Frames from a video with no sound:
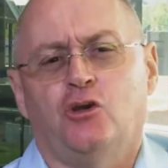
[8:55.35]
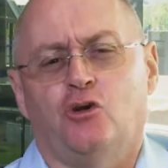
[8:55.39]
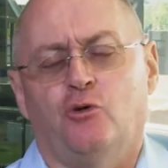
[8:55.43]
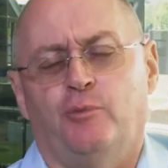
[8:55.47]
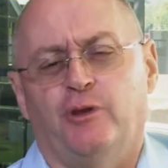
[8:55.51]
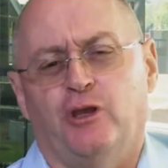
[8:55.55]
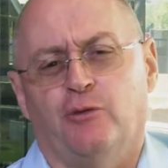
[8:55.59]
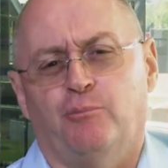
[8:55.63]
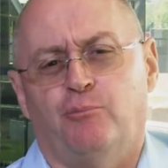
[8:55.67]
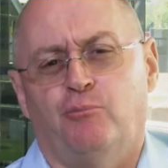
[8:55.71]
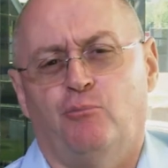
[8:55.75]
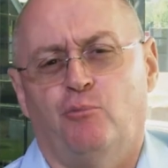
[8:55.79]

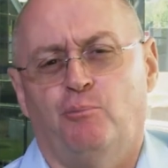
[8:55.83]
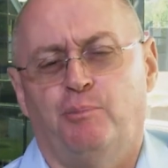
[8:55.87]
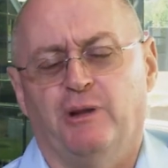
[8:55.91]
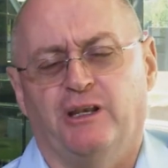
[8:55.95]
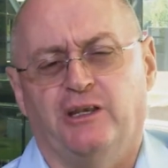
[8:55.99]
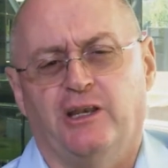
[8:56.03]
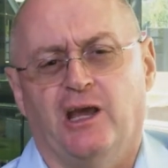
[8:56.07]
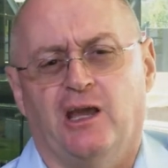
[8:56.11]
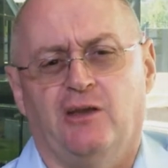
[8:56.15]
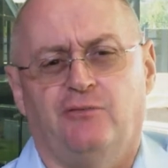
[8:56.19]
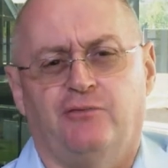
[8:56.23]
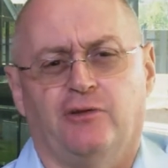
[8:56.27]
Could be a
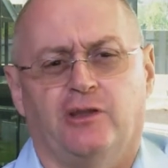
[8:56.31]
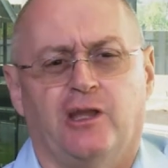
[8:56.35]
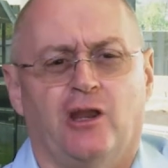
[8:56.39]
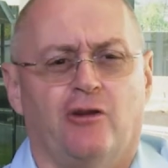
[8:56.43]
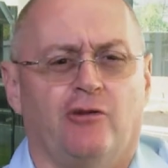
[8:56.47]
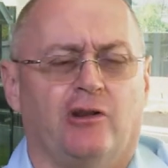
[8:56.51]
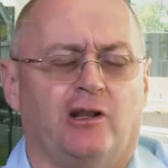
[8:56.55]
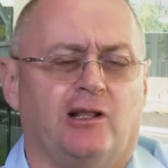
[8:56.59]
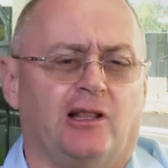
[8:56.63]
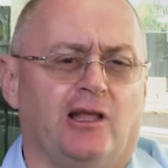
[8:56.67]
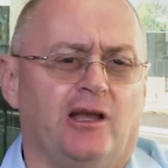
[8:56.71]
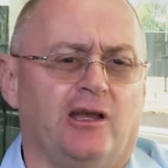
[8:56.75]
big day for
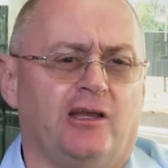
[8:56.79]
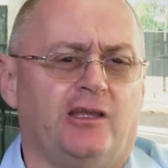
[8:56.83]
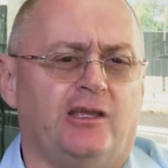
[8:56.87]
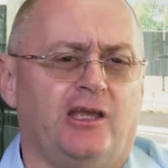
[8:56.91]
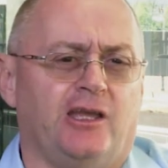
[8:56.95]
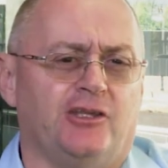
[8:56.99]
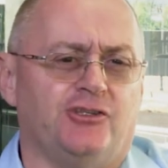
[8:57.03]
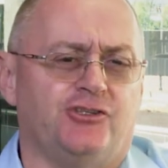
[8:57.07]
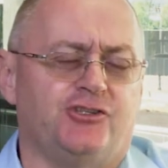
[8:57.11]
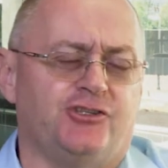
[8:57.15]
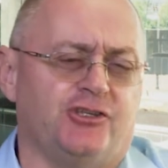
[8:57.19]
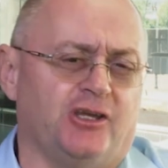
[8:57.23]
Gary
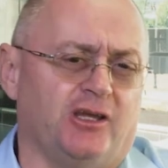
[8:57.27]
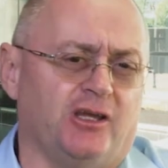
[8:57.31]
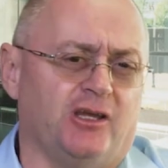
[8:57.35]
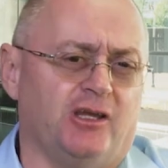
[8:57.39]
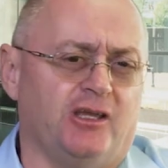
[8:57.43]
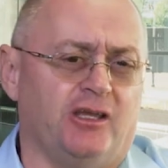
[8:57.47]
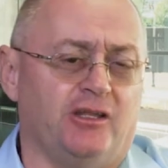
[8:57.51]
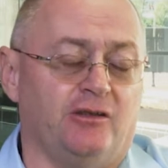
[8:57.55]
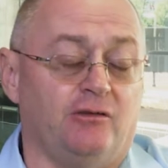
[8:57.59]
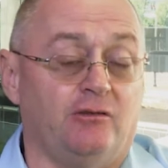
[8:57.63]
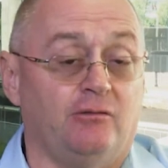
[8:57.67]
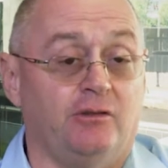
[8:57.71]
Clark, as
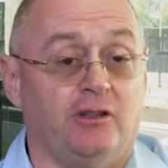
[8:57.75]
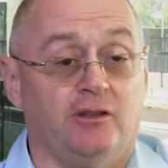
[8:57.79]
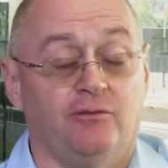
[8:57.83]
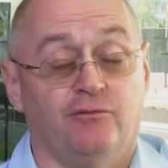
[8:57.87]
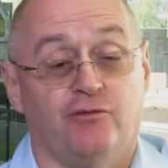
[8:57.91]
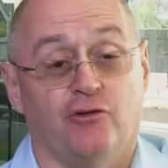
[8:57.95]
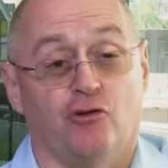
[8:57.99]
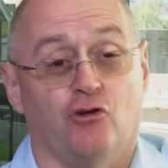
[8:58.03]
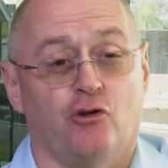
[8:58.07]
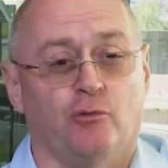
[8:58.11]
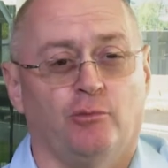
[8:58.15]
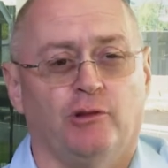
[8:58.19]
uh, it
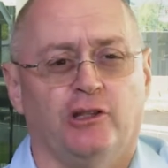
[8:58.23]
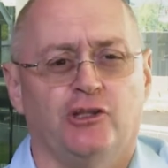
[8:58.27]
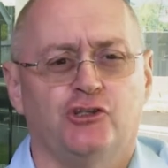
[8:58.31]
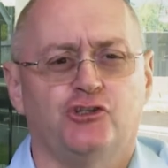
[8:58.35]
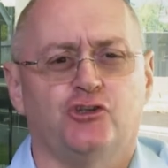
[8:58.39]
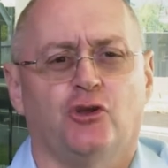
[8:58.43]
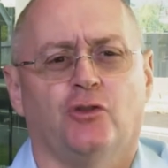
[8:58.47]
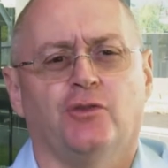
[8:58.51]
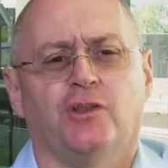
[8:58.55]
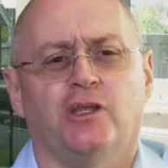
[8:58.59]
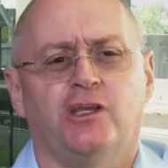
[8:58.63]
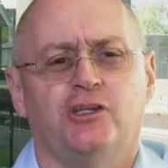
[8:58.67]
invariably
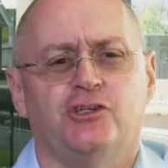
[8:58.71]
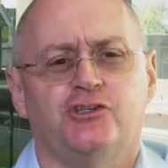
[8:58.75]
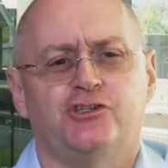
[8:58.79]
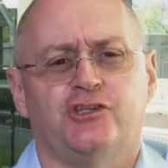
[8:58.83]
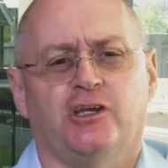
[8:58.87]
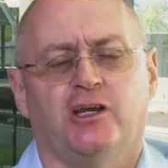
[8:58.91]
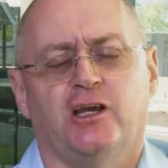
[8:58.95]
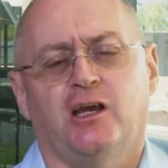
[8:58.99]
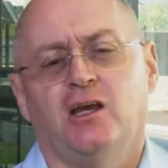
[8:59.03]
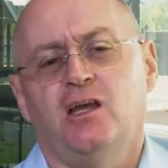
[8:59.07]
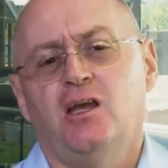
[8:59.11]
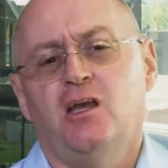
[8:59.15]
is on
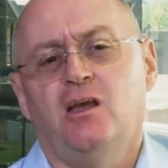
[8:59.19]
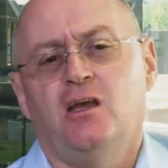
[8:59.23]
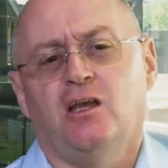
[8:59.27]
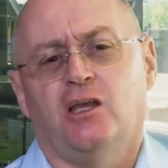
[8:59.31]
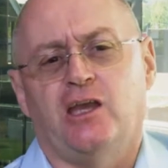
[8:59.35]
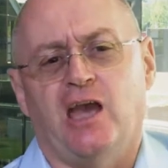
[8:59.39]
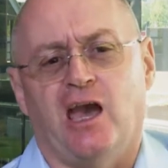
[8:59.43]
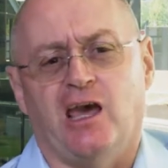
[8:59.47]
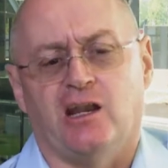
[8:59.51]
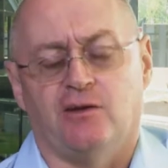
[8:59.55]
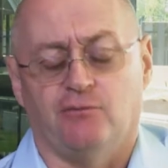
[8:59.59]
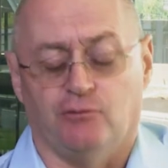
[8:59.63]
these uh,
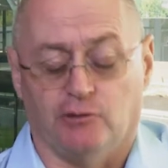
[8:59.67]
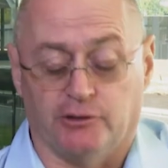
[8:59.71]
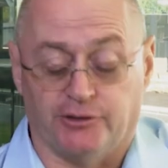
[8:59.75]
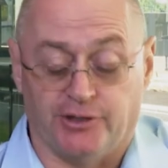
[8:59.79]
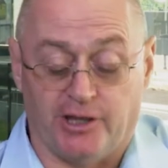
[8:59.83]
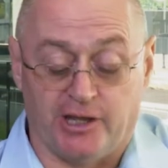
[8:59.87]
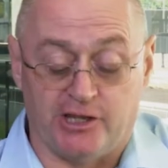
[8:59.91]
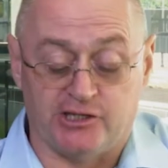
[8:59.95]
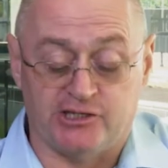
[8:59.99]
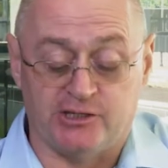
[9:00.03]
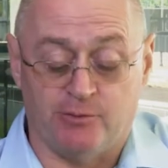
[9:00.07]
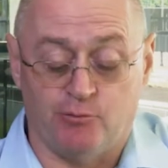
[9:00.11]
carnival
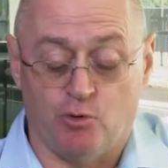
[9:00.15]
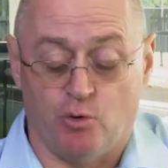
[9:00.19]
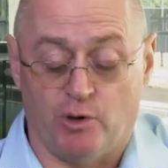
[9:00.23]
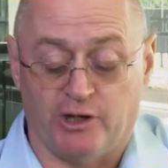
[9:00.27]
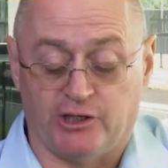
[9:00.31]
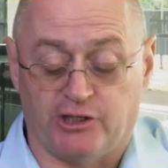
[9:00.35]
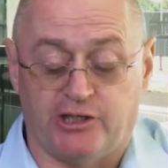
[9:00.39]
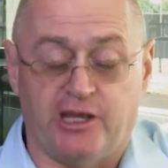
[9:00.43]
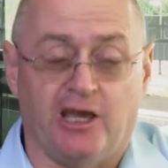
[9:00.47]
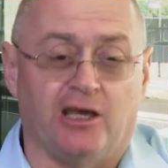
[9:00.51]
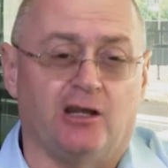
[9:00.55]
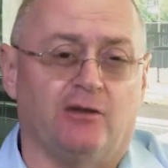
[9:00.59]
days. Number
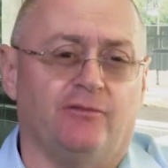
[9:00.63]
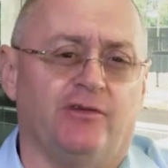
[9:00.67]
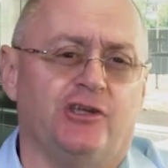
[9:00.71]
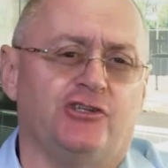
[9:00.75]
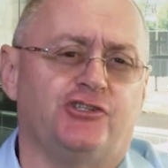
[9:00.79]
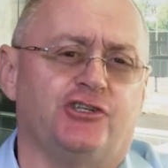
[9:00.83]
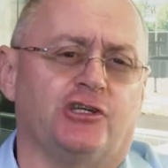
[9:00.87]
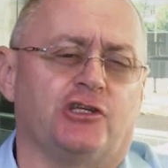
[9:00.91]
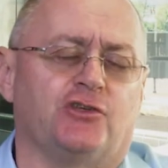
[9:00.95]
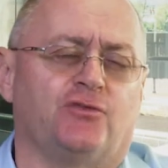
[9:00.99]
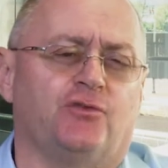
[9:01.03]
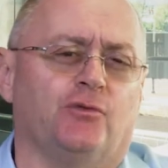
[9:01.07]
one, Count of
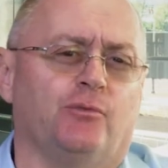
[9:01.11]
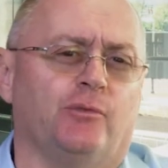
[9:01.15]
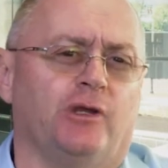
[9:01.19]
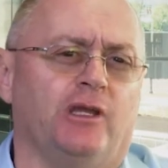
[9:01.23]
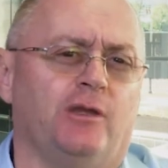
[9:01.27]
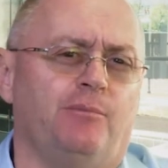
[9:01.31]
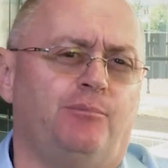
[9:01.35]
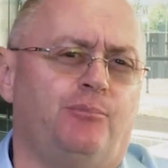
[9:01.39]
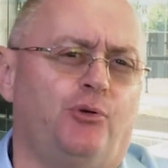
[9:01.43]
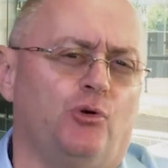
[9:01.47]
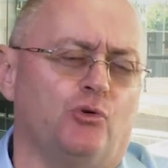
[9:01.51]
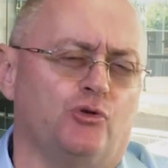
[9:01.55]
Essex for
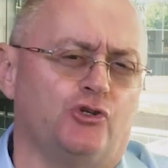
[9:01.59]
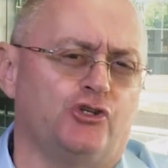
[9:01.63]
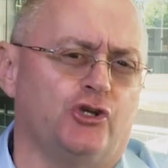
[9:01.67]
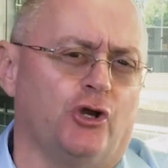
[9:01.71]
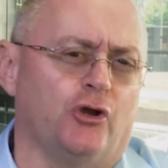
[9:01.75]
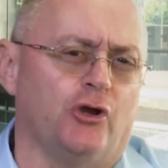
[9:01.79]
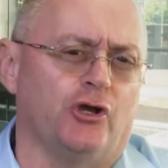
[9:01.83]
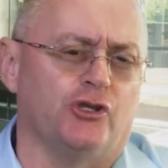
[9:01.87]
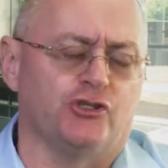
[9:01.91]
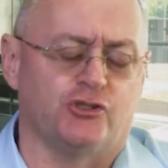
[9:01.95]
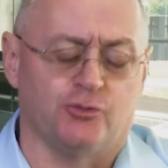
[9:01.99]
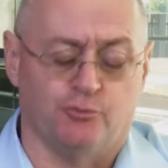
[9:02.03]
me. Paul
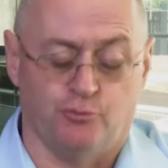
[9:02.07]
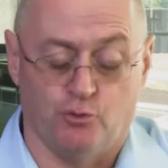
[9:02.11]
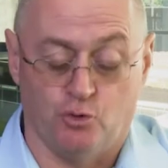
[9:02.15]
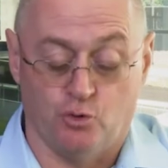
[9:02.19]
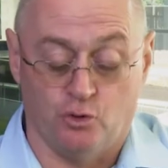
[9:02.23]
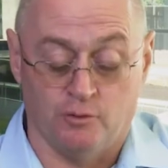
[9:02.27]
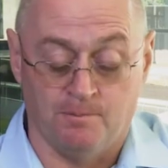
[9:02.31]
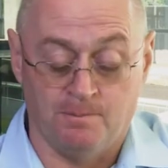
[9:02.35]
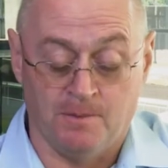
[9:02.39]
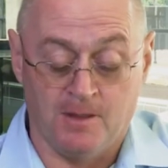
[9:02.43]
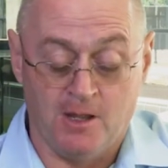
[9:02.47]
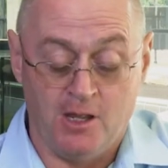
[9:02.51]
Shire's
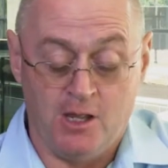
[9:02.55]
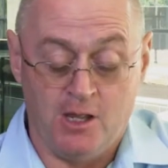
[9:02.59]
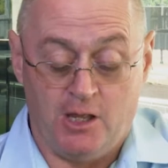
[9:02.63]
aboard.